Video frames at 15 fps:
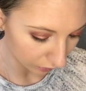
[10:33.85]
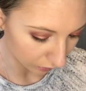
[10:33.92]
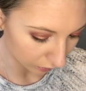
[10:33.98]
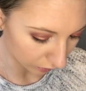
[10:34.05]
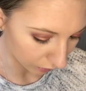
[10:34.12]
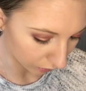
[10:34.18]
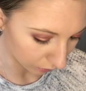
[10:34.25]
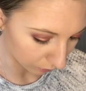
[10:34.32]

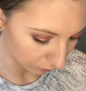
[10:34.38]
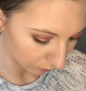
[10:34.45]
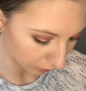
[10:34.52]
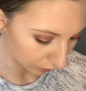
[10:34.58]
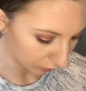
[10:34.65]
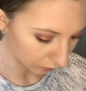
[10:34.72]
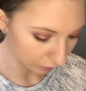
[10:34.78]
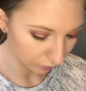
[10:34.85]

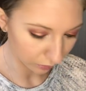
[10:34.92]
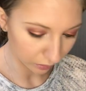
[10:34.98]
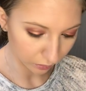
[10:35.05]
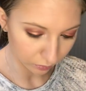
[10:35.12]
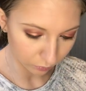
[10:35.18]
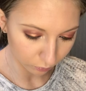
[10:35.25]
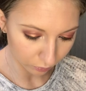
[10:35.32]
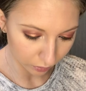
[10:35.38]
and I
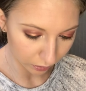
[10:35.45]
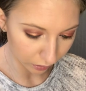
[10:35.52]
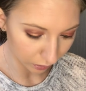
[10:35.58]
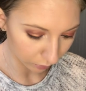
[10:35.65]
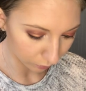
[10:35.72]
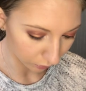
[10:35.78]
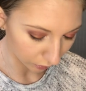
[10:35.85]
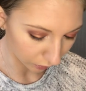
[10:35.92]
don't think I
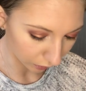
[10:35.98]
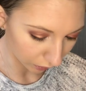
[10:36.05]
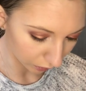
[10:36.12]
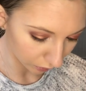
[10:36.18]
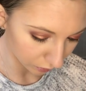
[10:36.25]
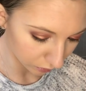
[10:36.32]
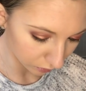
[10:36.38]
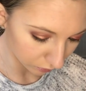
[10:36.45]
will
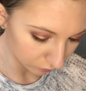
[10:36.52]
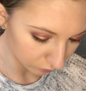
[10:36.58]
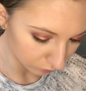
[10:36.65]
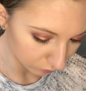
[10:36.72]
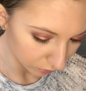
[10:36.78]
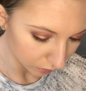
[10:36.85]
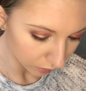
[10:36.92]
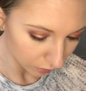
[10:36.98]
need to,
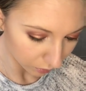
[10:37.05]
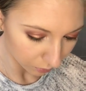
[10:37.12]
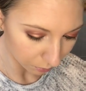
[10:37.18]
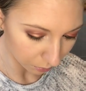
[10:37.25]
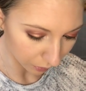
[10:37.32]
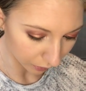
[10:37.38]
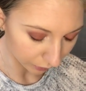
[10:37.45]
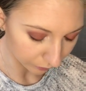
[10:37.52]

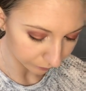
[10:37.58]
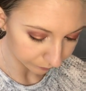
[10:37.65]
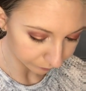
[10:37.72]
but